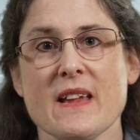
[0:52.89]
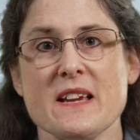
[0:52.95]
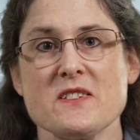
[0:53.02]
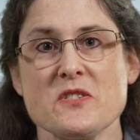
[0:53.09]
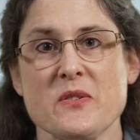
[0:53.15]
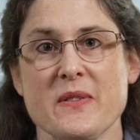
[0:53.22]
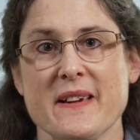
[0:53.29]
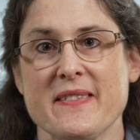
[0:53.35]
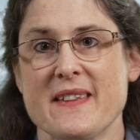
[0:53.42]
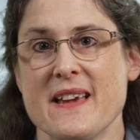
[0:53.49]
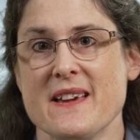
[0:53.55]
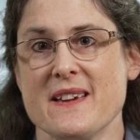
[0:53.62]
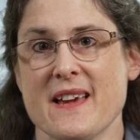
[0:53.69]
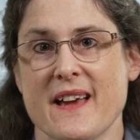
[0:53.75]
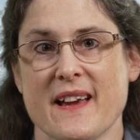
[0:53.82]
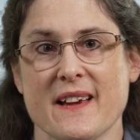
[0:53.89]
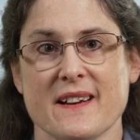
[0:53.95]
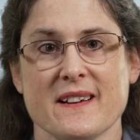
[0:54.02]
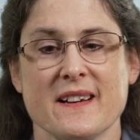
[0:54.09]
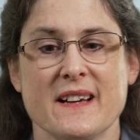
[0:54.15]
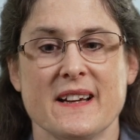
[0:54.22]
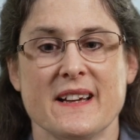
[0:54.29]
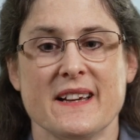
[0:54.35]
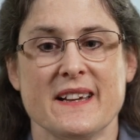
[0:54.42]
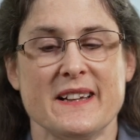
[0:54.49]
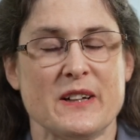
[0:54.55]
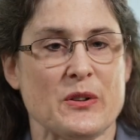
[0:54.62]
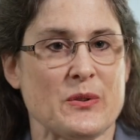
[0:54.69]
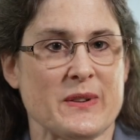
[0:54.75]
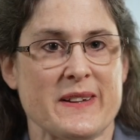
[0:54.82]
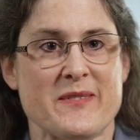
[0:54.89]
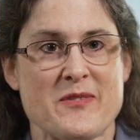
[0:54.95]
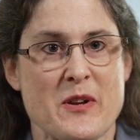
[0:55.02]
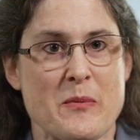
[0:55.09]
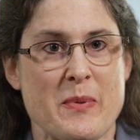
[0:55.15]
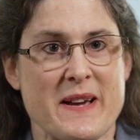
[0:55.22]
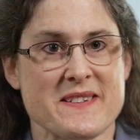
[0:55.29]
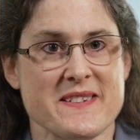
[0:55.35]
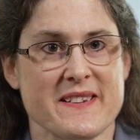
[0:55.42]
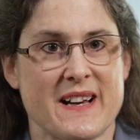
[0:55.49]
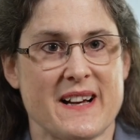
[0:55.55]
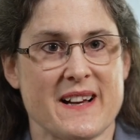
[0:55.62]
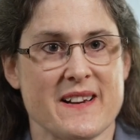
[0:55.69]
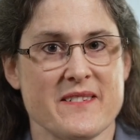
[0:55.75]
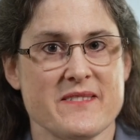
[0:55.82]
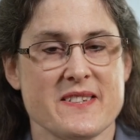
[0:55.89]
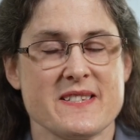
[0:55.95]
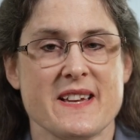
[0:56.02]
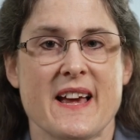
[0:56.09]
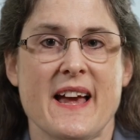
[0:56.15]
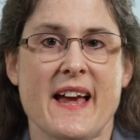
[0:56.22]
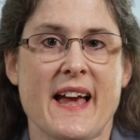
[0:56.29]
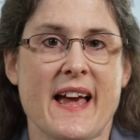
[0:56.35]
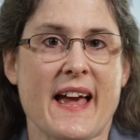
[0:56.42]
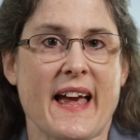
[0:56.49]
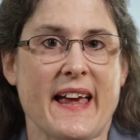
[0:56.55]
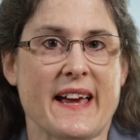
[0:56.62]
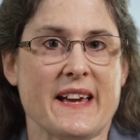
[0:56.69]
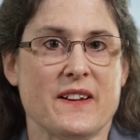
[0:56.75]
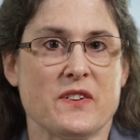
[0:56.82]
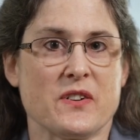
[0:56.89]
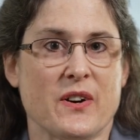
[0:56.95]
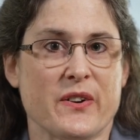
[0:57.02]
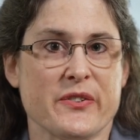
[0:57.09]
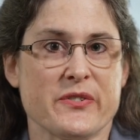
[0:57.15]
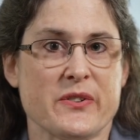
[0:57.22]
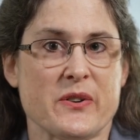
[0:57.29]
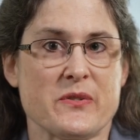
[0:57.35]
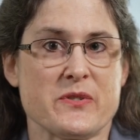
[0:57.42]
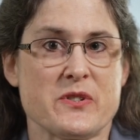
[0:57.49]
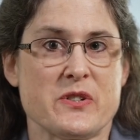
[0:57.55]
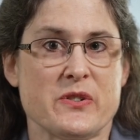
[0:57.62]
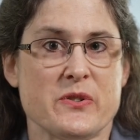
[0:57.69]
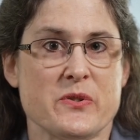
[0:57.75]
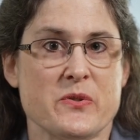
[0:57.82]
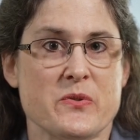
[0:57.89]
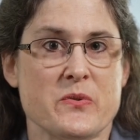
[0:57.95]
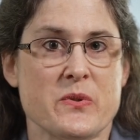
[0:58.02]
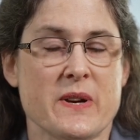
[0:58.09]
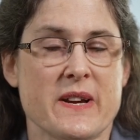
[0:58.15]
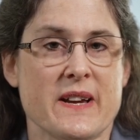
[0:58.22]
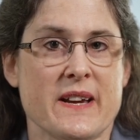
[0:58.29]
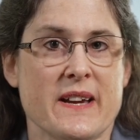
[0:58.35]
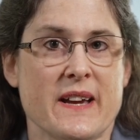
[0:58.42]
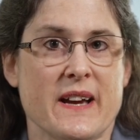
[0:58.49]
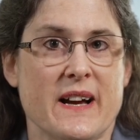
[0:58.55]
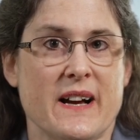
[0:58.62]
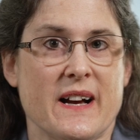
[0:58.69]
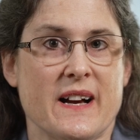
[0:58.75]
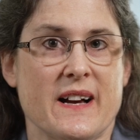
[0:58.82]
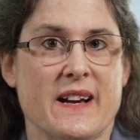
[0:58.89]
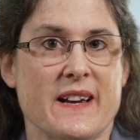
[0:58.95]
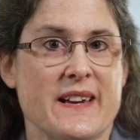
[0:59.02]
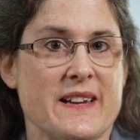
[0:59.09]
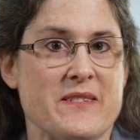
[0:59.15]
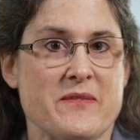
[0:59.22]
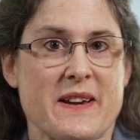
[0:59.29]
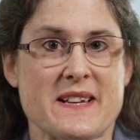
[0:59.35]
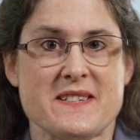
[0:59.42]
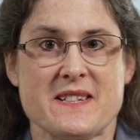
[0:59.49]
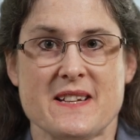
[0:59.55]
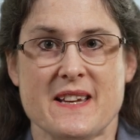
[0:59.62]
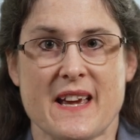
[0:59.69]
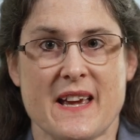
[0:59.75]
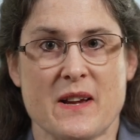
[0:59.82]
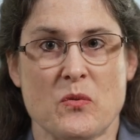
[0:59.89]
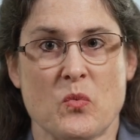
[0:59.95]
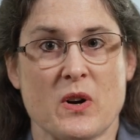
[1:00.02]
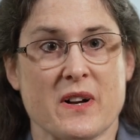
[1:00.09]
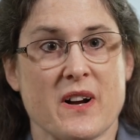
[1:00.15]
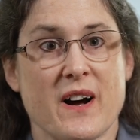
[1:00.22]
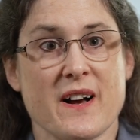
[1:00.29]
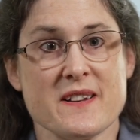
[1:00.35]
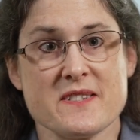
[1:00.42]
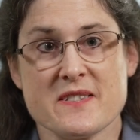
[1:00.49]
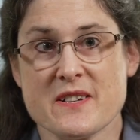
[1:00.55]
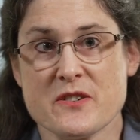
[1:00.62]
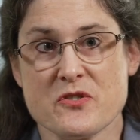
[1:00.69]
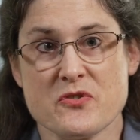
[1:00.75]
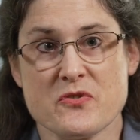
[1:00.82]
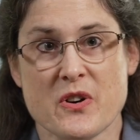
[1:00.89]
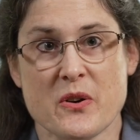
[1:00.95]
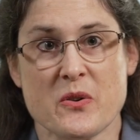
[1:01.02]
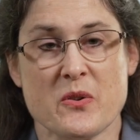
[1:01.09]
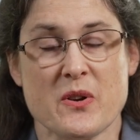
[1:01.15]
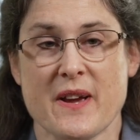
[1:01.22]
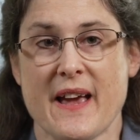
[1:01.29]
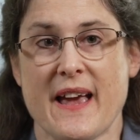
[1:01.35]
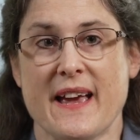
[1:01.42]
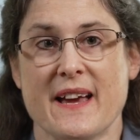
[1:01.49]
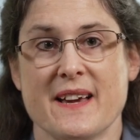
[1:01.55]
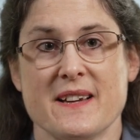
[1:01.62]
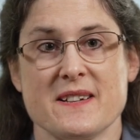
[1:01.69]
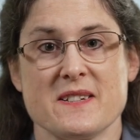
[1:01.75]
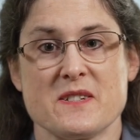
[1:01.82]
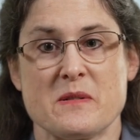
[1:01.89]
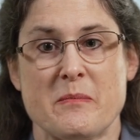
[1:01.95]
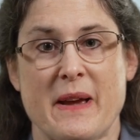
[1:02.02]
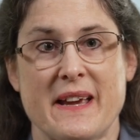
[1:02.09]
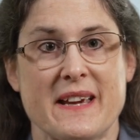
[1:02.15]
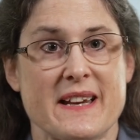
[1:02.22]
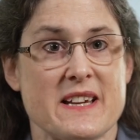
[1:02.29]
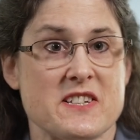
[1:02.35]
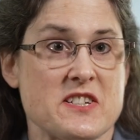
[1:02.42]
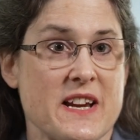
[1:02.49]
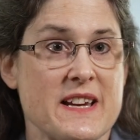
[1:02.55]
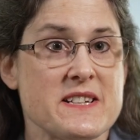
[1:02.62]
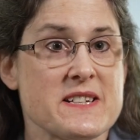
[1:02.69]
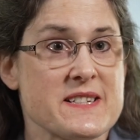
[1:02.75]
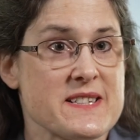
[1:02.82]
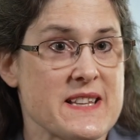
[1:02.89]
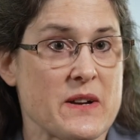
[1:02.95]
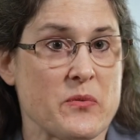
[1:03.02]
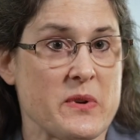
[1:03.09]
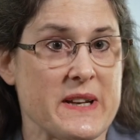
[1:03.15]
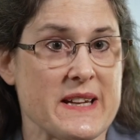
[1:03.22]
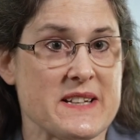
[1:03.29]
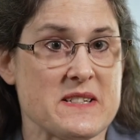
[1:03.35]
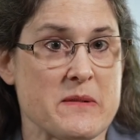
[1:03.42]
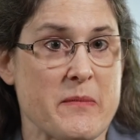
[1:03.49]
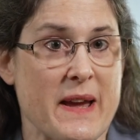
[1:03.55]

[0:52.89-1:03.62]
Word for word: so that they can, you know, live their best lives and also to uh, investigate what caused their stroke and make any changes that we need to